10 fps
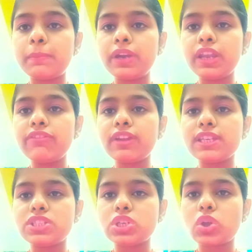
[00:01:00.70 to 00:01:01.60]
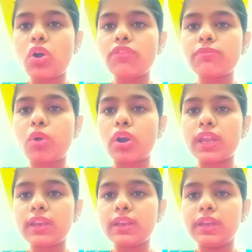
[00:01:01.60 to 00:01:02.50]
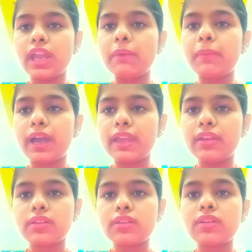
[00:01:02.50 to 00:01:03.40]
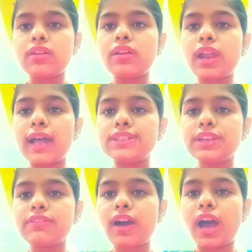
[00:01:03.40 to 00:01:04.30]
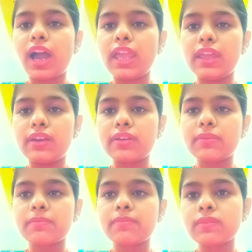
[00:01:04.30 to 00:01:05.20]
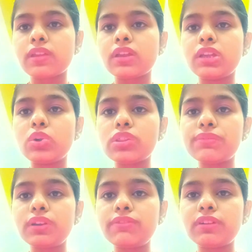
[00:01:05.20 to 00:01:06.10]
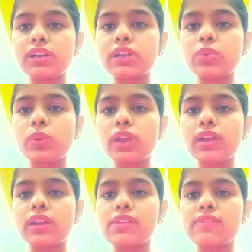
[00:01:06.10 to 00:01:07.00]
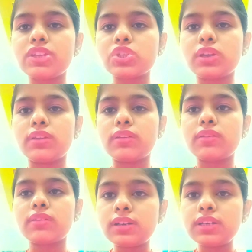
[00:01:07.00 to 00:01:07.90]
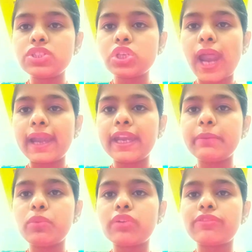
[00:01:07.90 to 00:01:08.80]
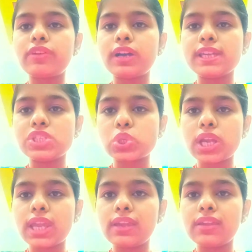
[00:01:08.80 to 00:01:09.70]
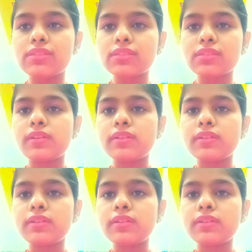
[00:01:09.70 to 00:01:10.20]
A Brief History of Modern India by Rajiv Ahir, useful for quick revision. Third standard book for history is